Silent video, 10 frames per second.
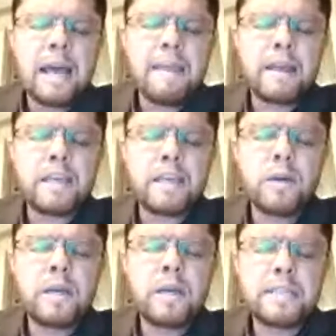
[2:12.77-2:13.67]
and that
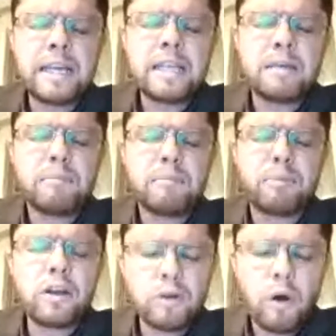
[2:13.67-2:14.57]
you indeed
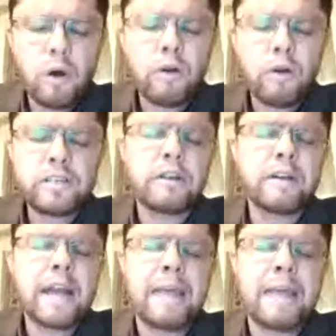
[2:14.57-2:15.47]
bring glory
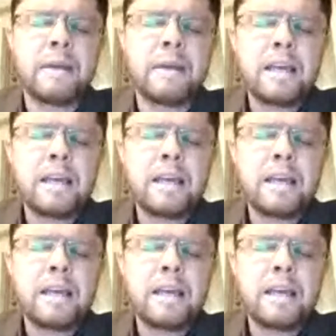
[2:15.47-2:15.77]
to your name.